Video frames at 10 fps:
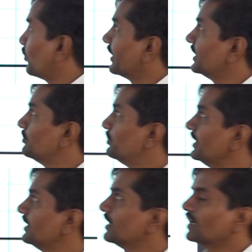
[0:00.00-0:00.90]
point
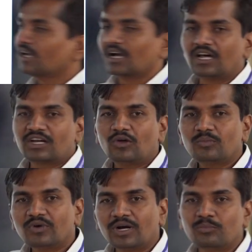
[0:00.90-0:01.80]
B are
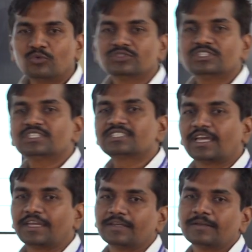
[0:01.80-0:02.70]
of opposite
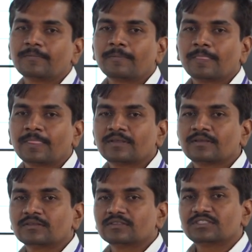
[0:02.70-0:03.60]
sign.
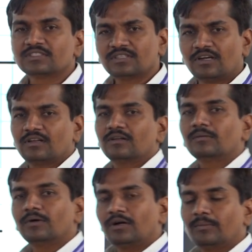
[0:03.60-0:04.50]
This is the
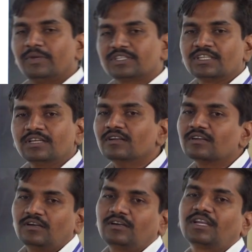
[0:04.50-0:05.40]
basic
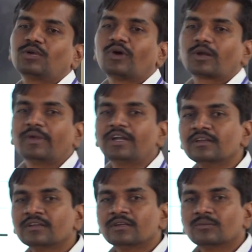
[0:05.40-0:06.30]
requirement
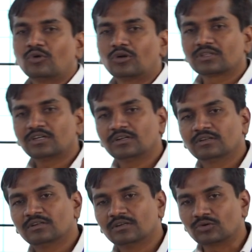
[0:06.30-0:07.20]
for
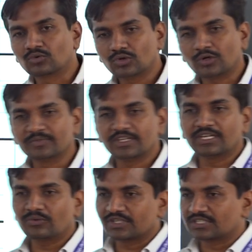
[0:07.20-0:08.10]
the root of the
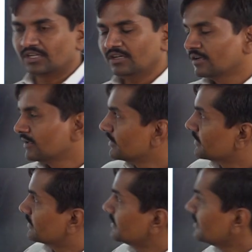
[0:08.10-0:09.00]
equation,
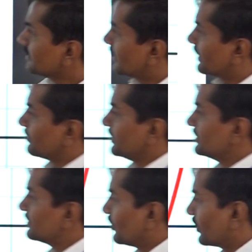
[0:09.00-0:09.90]
is it? That
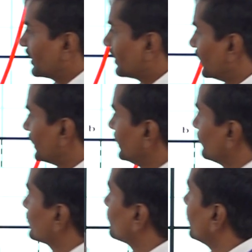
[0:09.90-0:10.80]
means for a continuous